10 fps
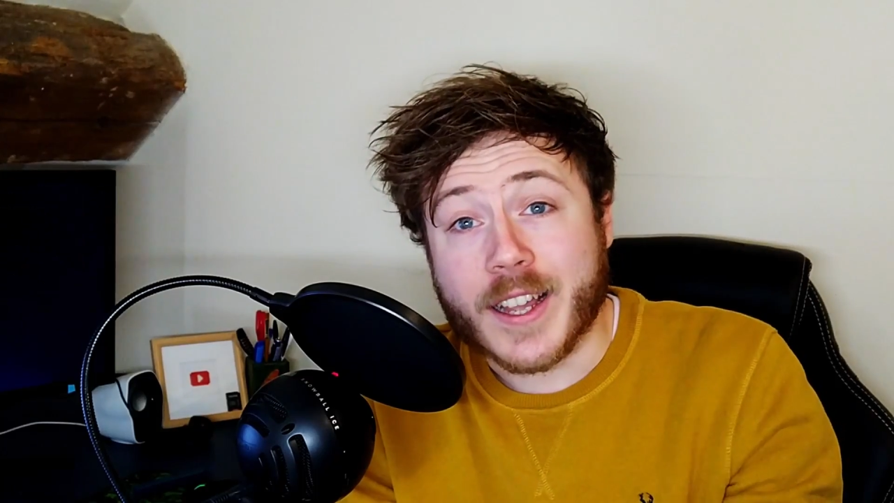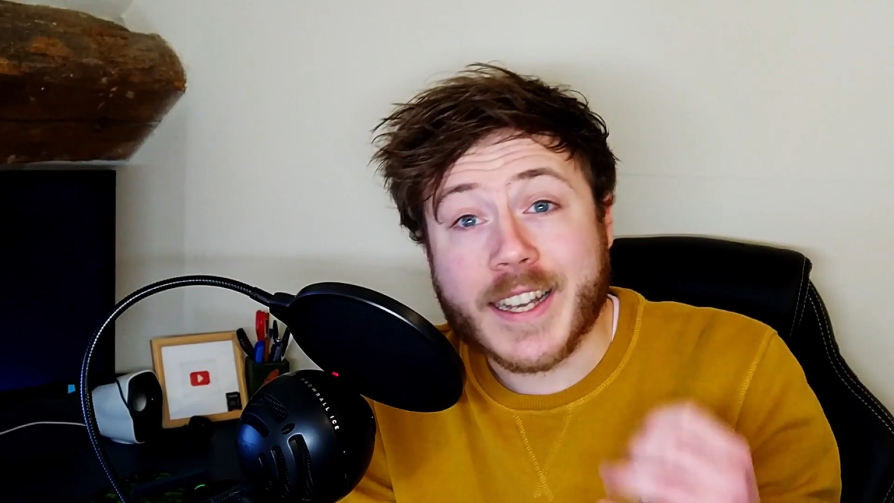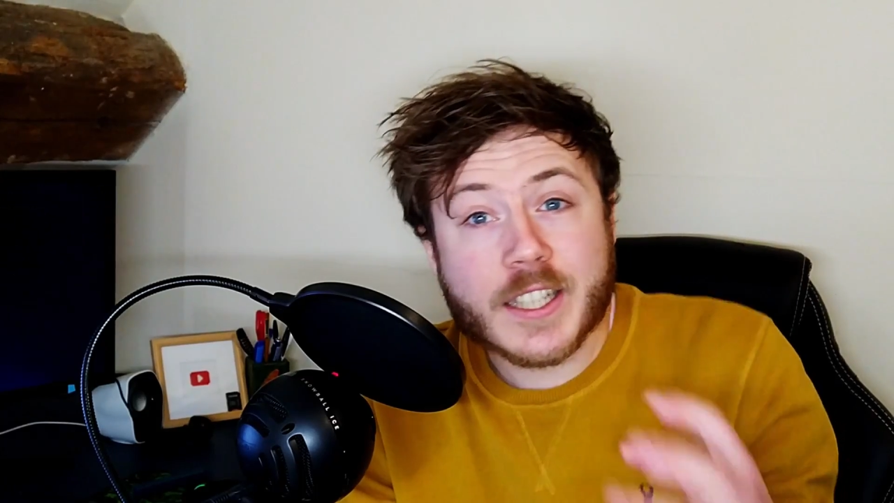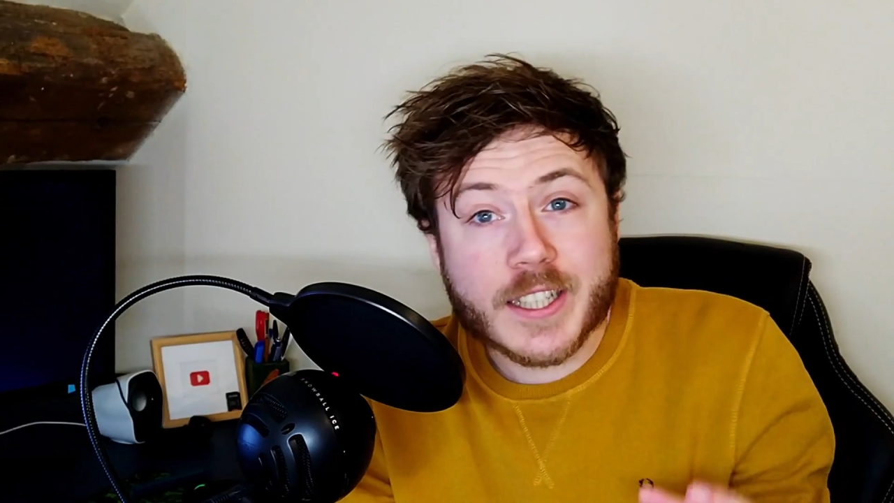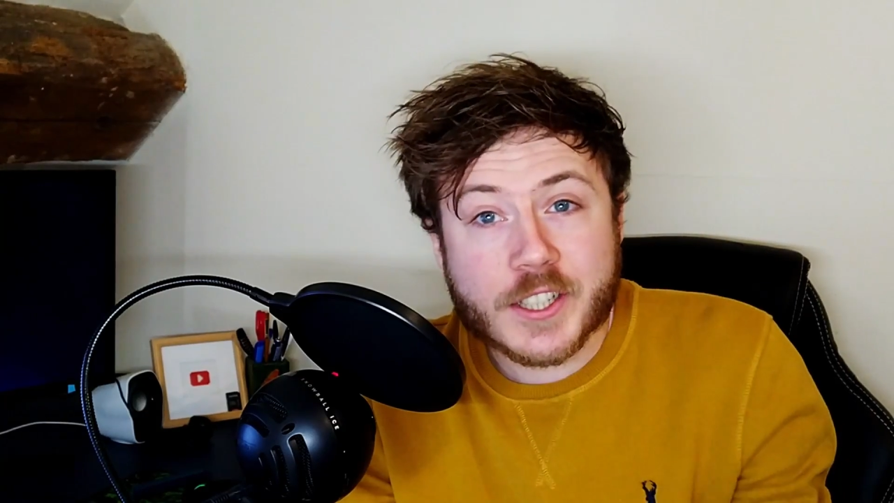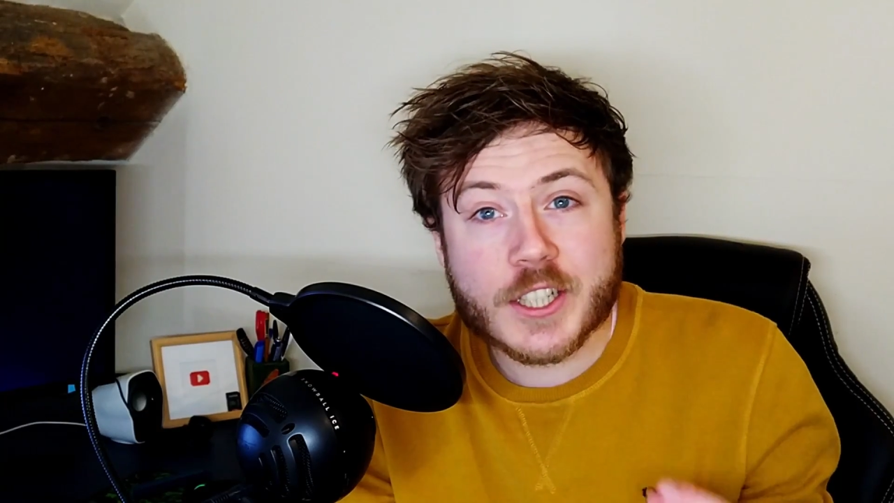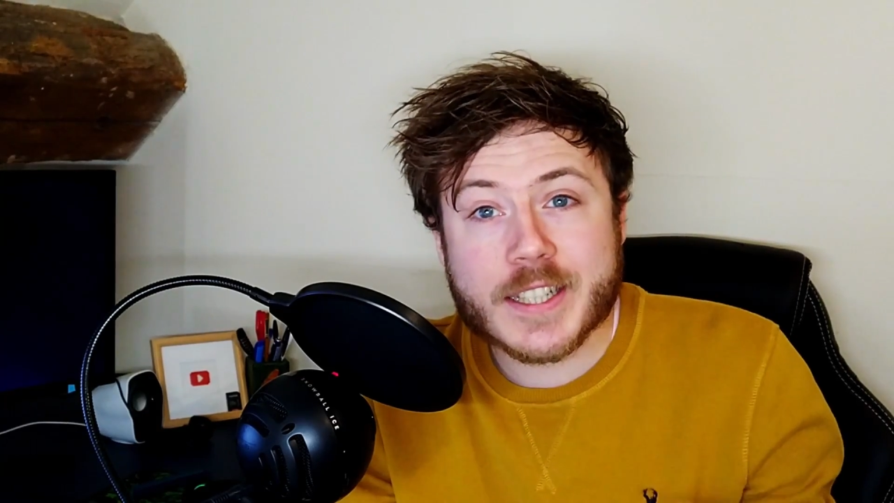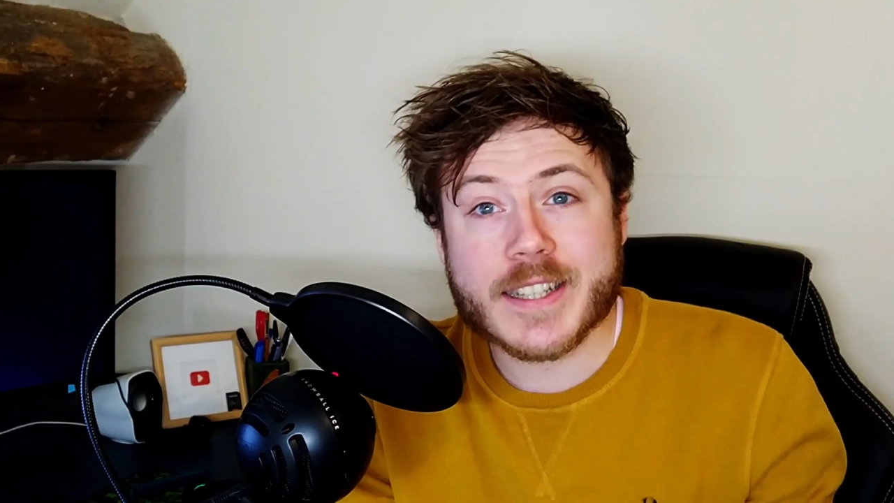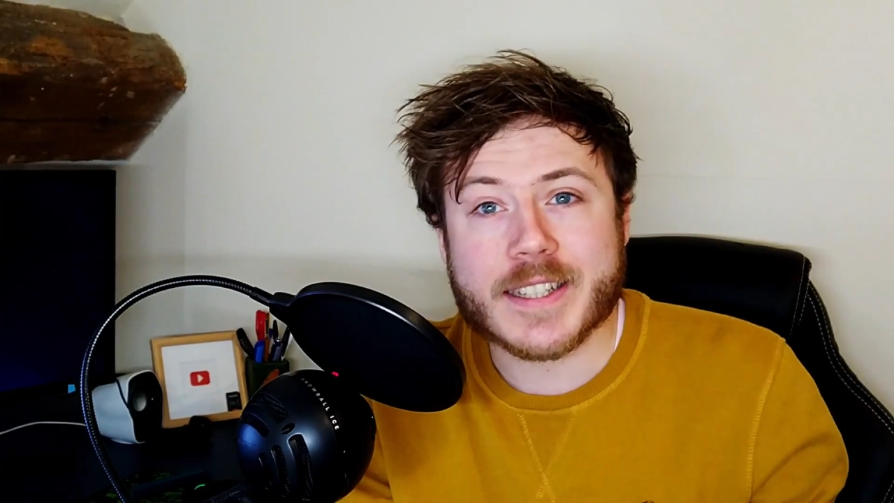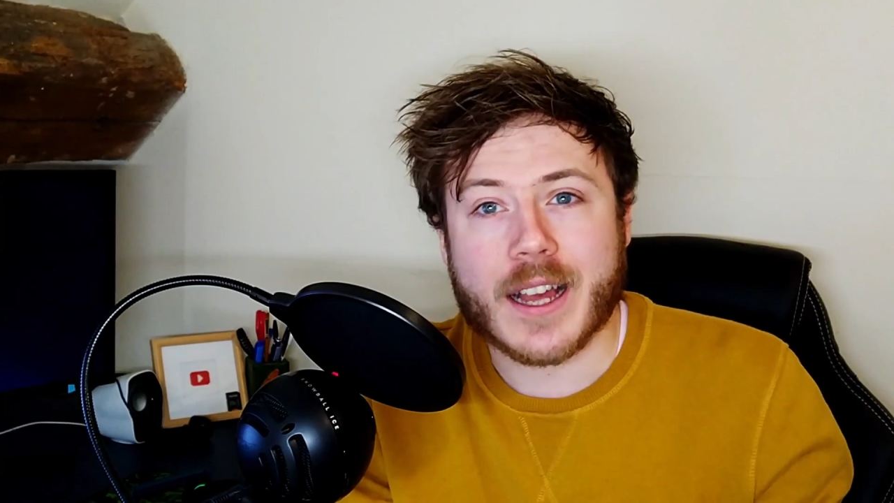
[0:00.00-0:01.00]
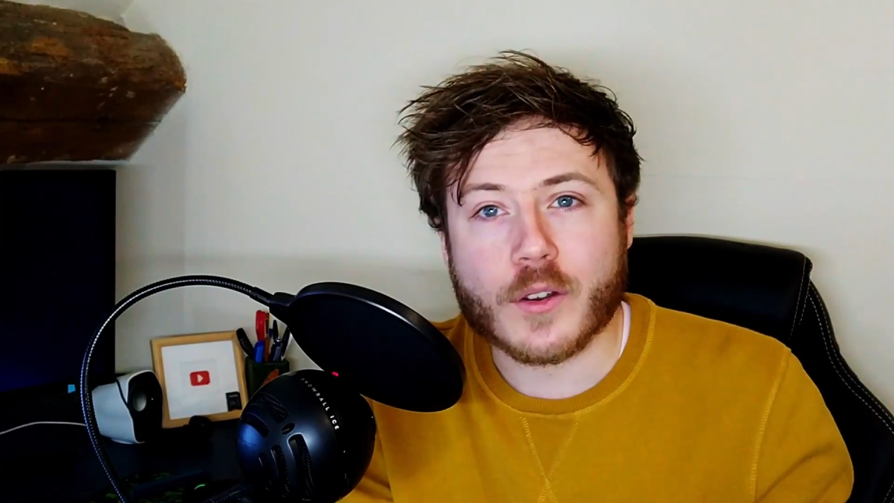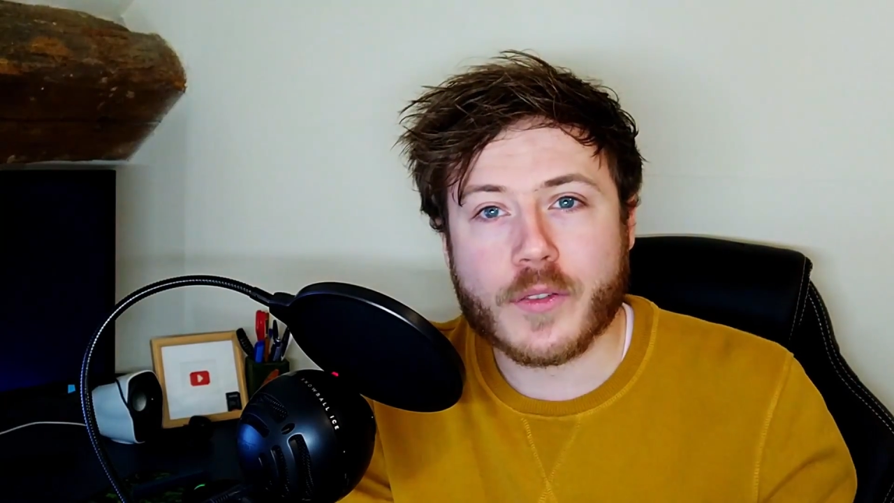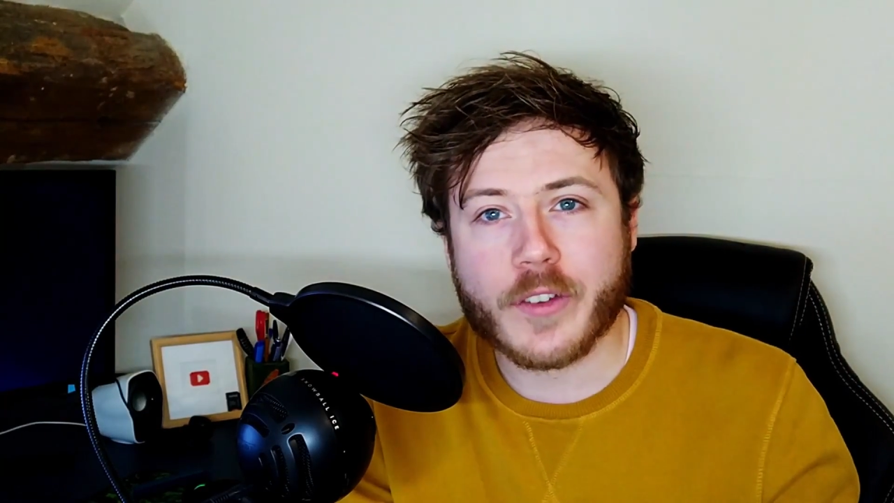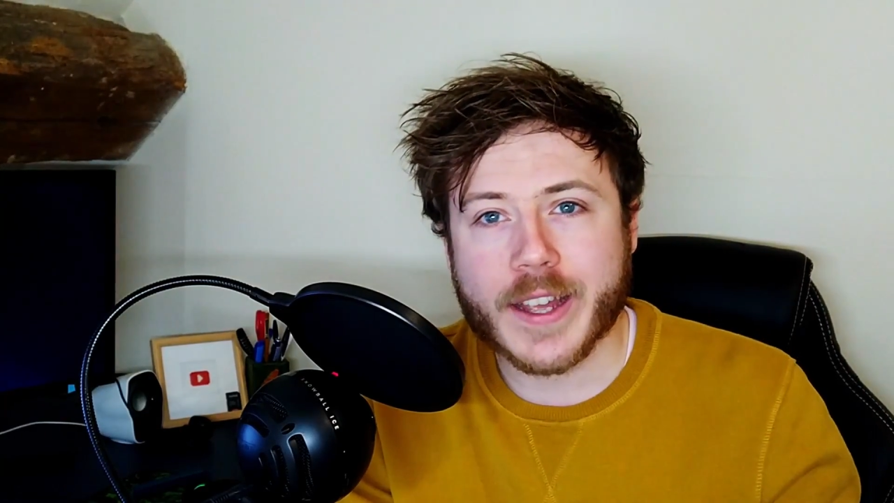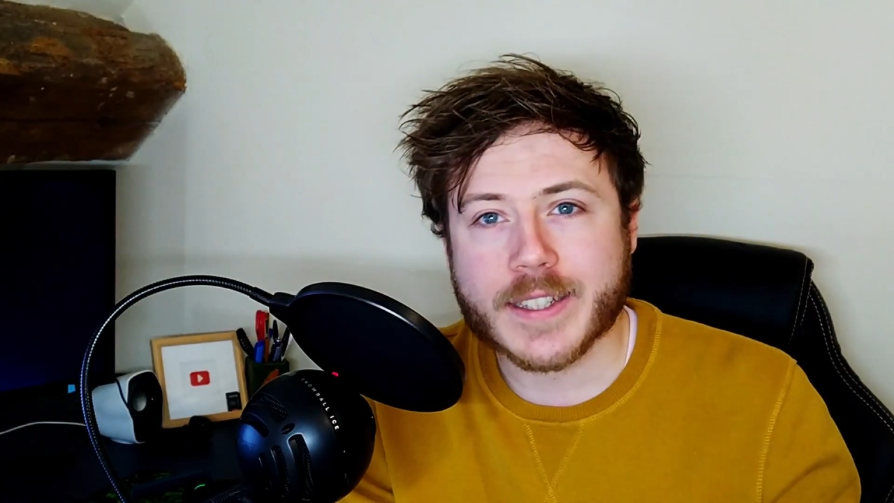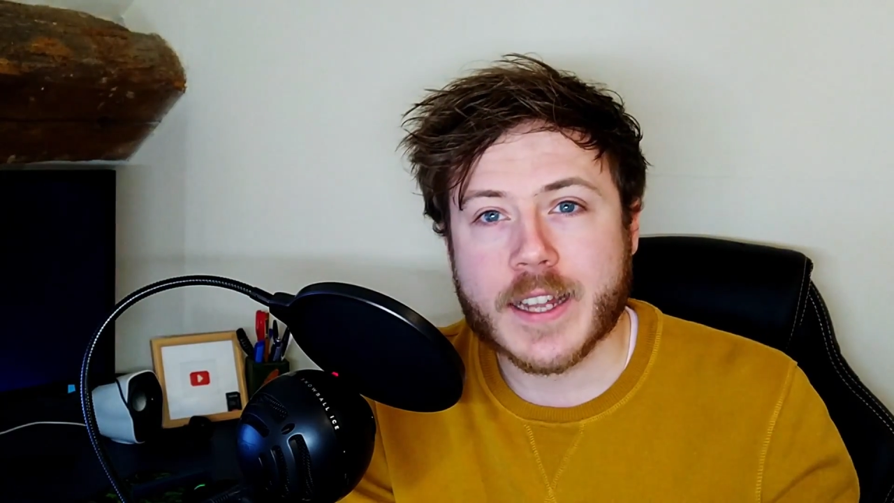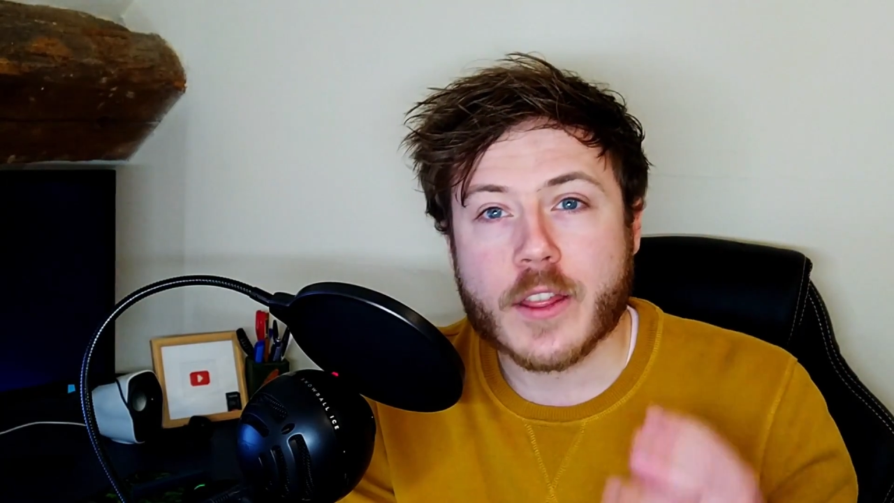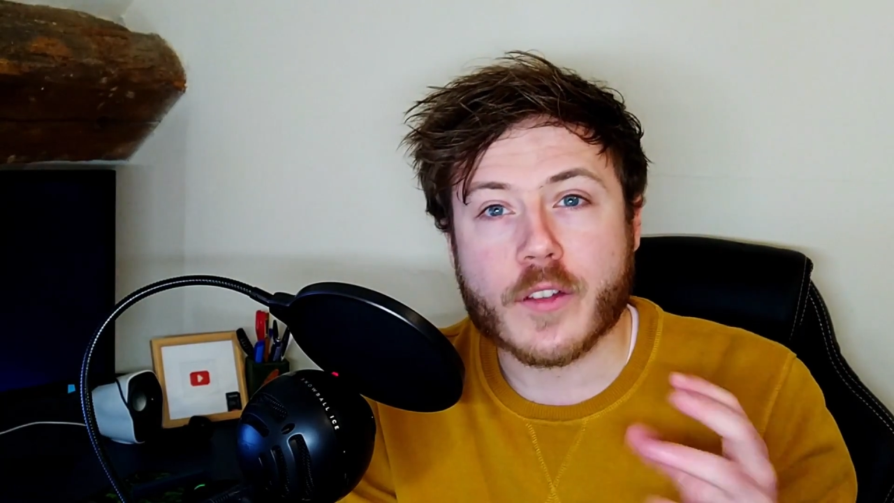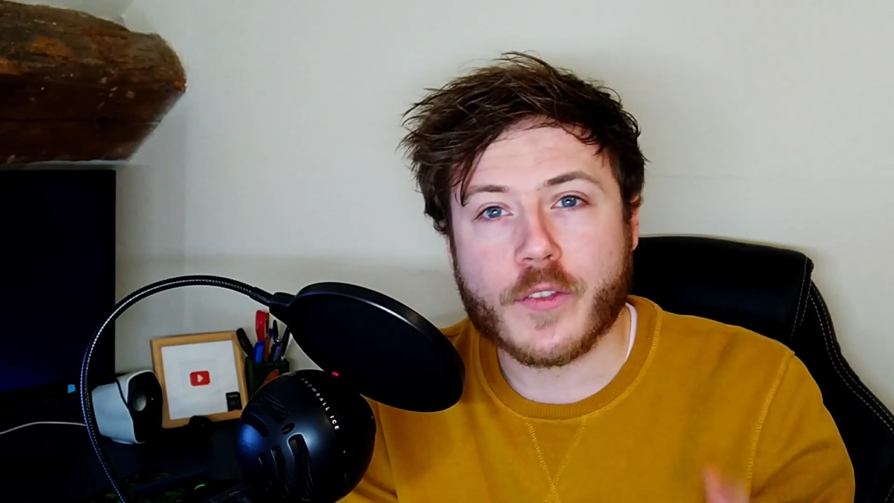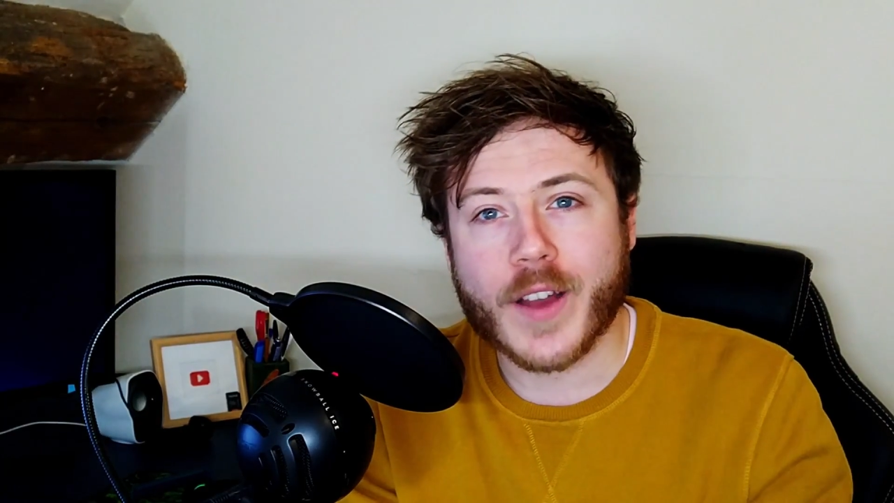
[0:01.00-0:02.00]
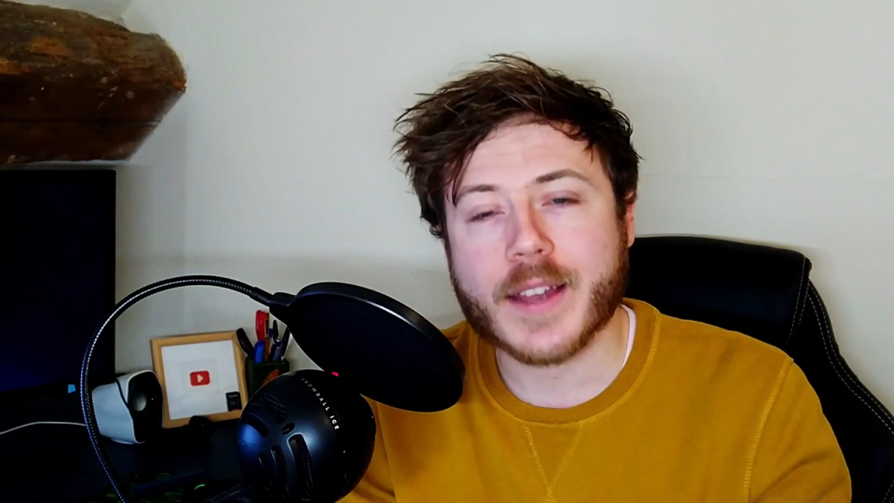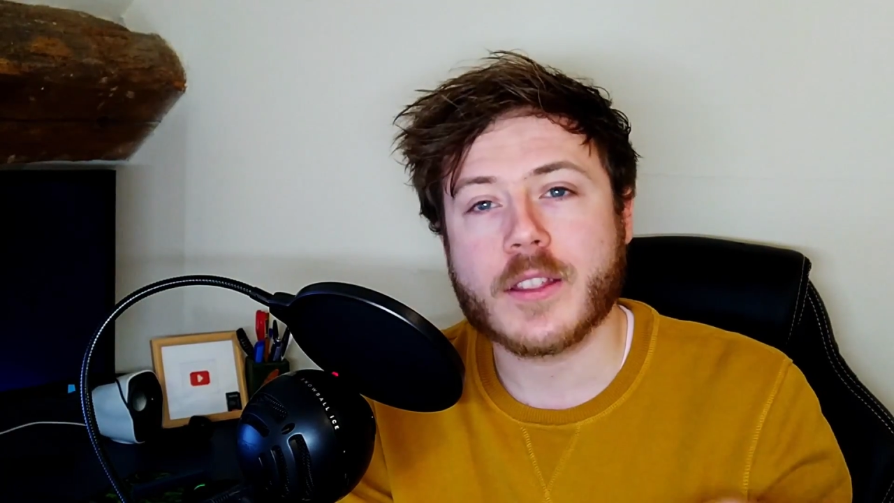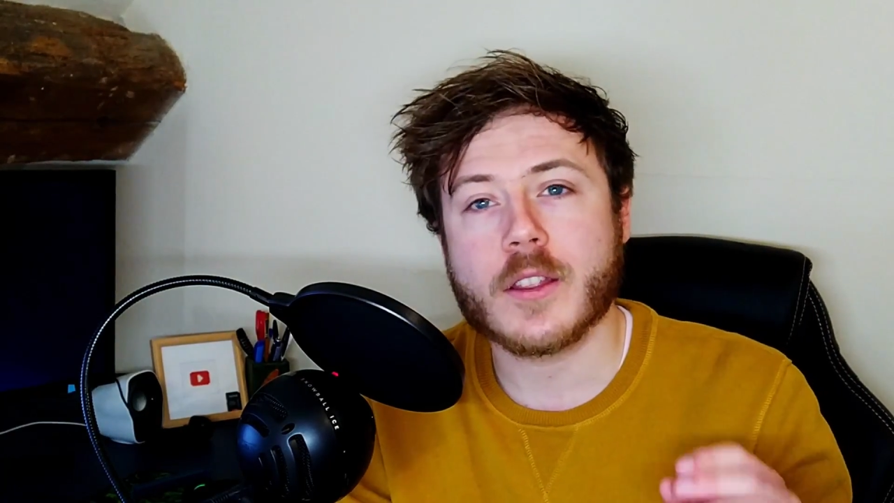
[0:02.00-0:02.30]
in addition to the sound effect, the fact that